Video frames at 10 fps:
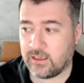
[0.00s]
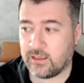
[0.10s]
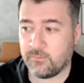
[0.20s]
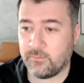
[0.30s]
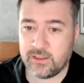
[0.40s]

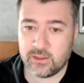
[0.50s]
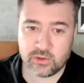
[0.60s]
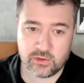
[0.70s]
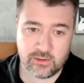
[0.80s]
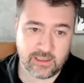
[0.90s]
making
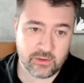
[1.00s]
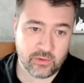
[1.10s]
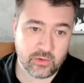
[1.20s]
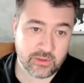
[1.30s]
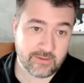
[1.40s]
sure that you
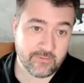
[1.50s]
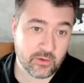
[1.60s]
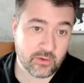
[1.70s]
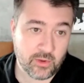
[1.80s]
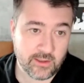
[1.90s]
don't have
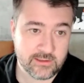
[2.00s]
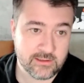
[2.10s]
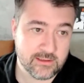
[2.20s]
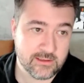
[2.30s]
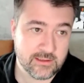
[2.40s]
other
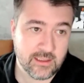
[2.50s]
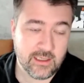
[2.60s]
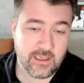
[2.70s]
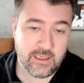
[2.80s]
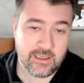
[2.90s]
processes
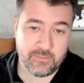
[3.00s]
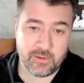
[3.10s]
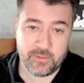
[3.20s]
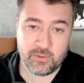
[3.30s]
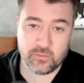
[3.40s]
that
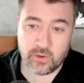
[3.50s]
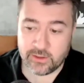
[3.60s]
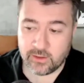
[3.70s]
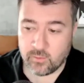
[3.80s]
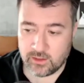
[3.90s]
might be
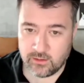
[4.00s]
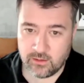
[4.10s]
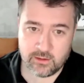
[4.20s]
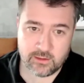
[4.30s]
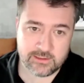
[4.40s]
running while a
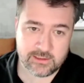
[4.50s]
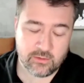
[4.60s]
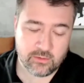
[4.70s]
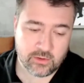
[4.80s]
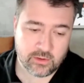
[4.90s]
logon is
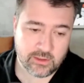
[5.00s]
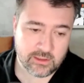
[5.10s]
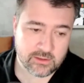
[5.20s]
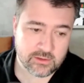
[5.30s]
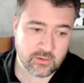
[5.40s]

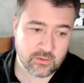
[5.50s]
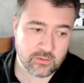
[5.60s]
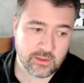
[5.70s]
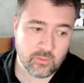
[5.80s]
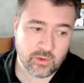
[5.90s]
occurring. So
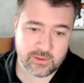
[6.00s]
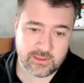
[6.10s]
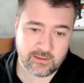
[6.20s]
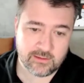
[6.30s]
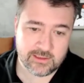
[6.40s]
in one
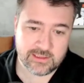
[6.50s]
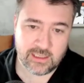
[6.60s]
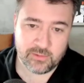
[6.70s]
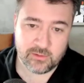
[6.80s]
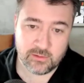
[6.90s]
particular
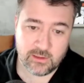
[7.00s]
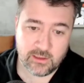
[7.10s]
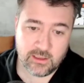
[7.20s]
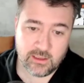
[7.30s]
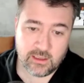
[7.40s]
example,
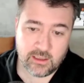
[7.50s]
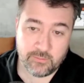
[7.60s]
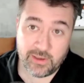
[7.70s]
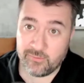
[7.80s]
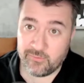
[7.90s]

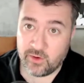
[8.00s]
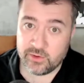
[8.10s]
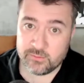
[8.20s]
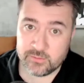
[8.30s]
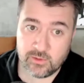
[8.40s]
app
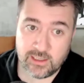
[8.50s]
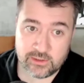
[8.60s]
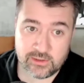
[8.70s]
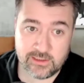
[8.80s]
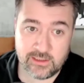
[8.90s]
volumes will
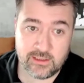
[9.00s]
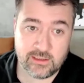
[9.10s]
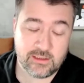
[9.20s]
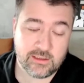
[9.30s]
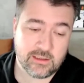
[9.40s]
actually
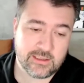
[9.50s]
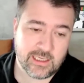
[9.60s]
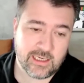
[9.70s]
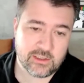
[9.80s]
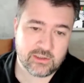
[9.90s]

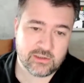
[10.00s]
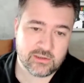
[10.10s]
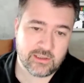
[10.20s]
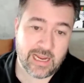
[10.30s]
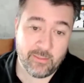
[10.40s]
attach
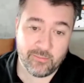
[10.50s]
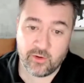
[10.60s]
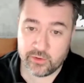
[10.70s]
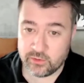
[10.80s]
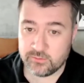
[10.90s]
app
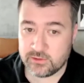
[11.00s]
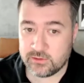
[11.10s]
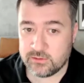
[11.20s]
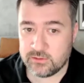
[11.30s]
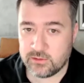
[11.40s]

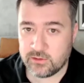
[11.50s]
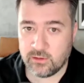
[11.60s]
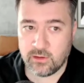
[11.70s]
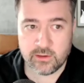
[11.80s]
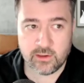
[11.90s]
volumes to the
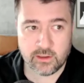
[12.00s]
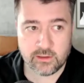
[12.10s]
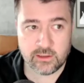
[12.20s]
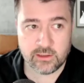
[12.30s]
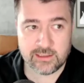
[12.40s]

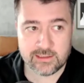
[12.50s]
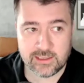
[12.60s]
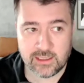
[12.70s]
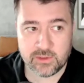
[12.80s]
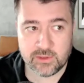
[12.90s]
logon at the
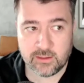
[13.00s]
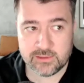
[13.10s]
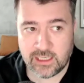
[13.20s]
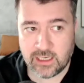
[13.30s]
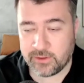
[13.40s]
same time as
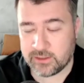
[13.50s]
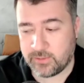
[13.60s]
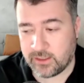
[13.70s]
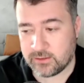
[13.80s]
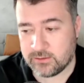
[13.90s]
the AppX
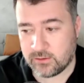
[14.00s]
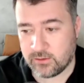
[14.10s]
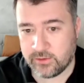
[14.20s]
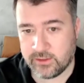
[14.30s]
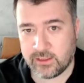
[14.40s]
packages are
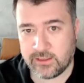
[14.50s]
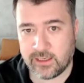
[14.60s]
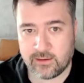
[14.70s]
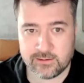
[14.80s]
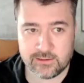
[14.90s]
loading, and
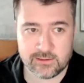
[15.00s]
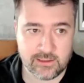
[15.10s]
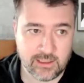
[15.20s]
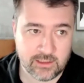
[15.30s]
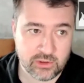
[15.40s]
that causes
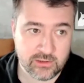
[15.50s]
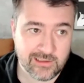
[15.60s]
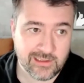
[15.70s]
contention.